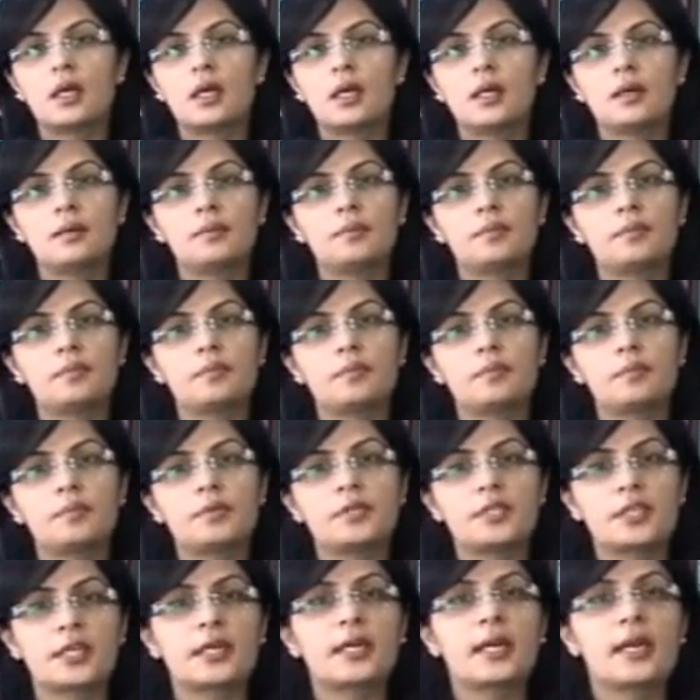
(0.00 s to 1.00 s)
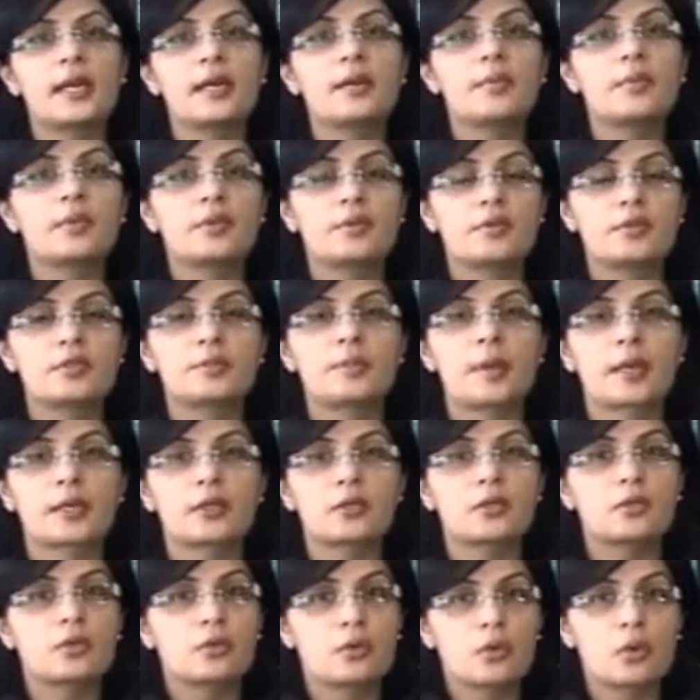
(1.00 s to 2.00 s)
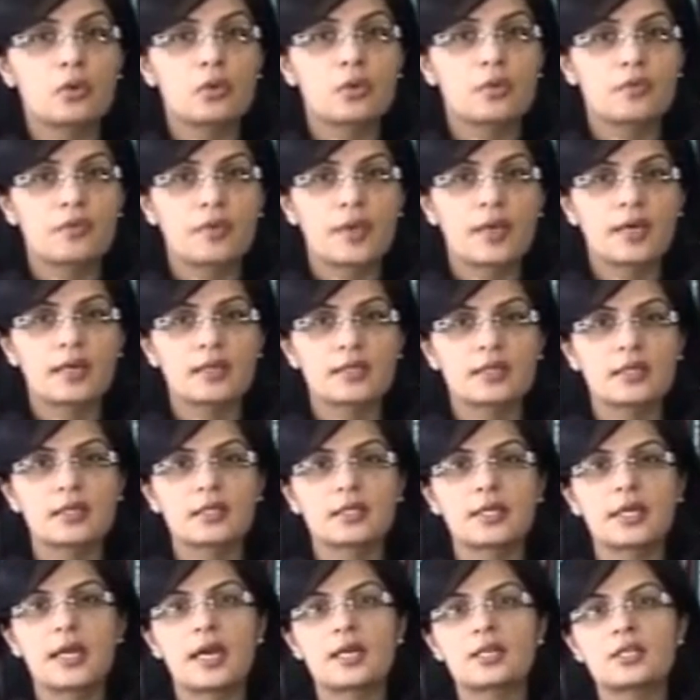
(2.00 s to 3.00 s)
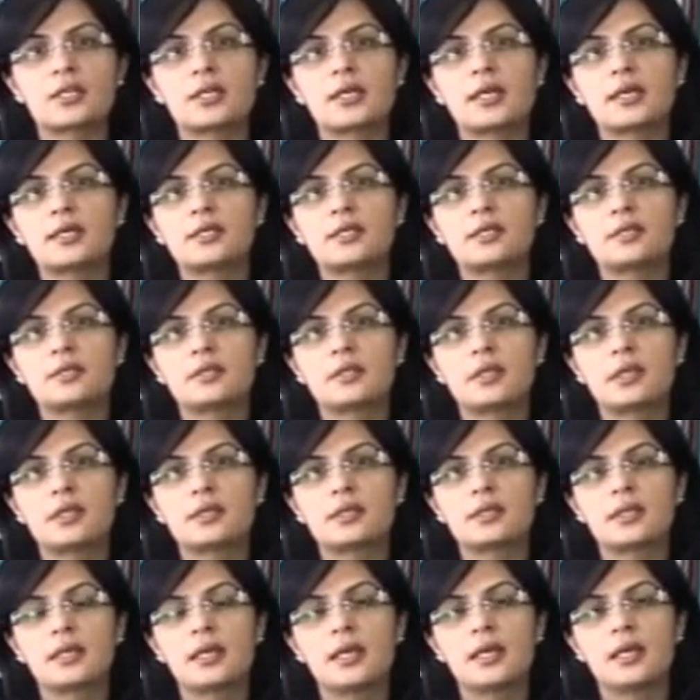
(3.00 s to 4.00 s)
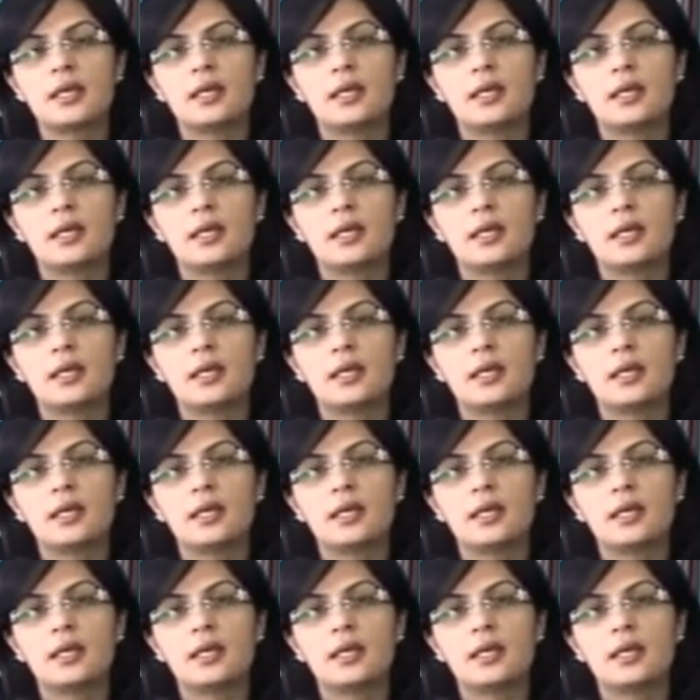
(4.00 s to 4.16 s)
um, particularly with respect to the role of various international agencies.